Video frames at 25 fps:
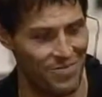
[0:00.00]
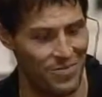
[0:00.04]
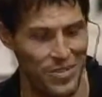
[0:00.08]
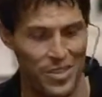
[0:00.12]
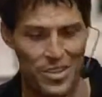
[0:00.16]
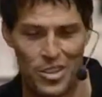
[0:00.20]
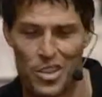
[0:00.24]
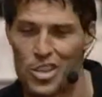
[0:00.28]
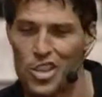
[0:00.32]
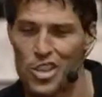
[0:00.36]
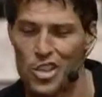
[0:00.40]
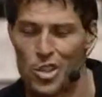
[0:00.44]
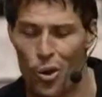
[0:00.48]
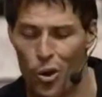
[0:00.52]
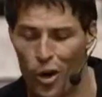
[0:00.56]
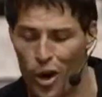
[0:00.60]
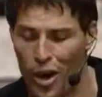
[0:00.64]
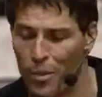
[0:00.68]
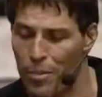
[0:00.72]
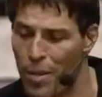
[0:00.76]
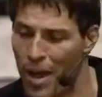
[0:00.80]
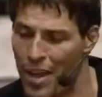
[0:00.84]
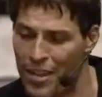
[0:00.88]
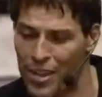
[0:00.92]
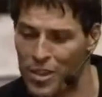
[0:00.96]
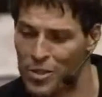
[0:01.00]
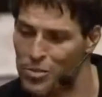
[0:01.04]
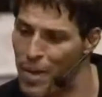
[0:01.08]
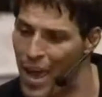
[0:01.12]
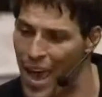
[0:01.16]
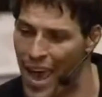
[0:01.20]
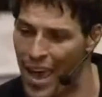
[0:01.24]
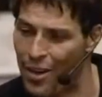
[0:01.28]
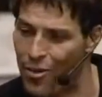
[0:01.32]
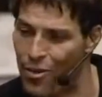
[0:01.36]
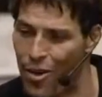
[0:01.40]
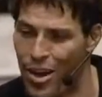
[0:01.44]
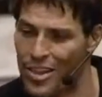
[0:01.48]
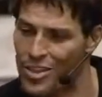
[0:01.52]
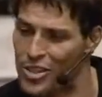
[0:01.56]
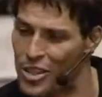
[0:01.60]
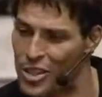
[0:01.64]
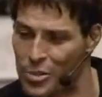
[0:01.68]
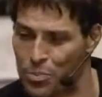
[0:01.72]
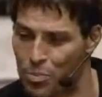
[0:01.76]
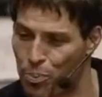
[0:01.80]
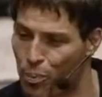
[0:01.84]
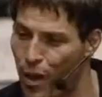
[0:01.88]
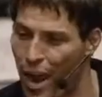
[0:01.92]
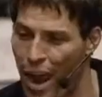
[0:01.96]
It's a story about this man who wants his
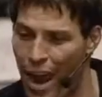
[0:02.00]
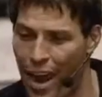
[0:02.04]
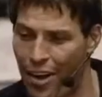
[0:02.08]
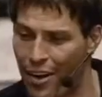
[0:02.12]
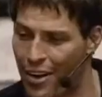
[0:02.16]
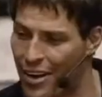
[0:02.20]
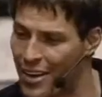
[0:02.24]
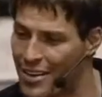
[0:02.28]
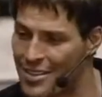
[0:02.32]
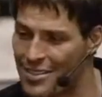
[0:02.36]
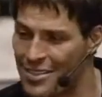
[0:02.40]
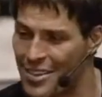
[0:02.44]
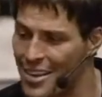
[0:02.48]
prayer and